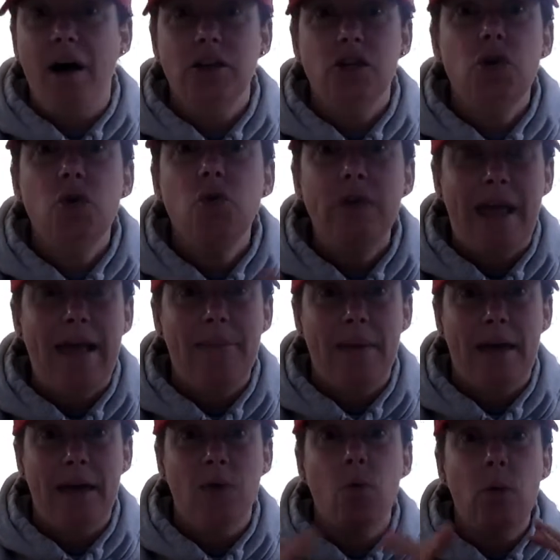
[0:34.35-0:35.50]
you name
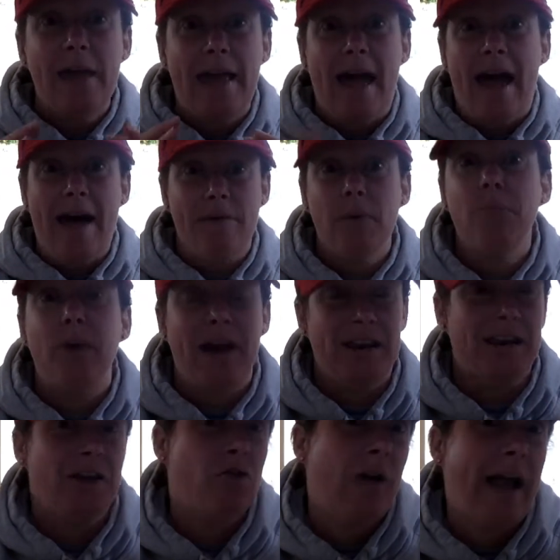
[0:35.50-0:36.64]
it, we have it.
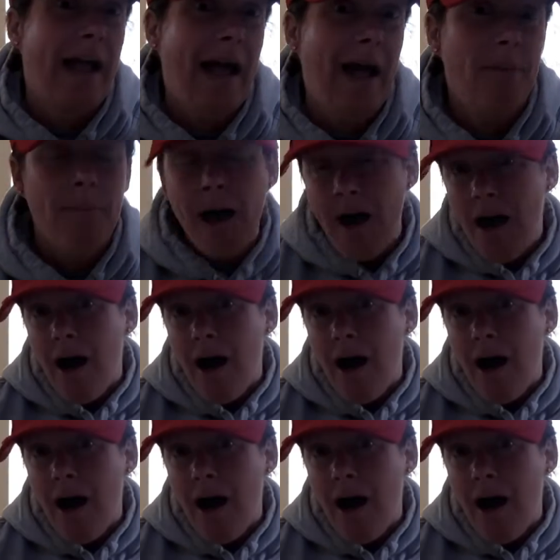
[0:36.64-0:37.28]
Brandon Graham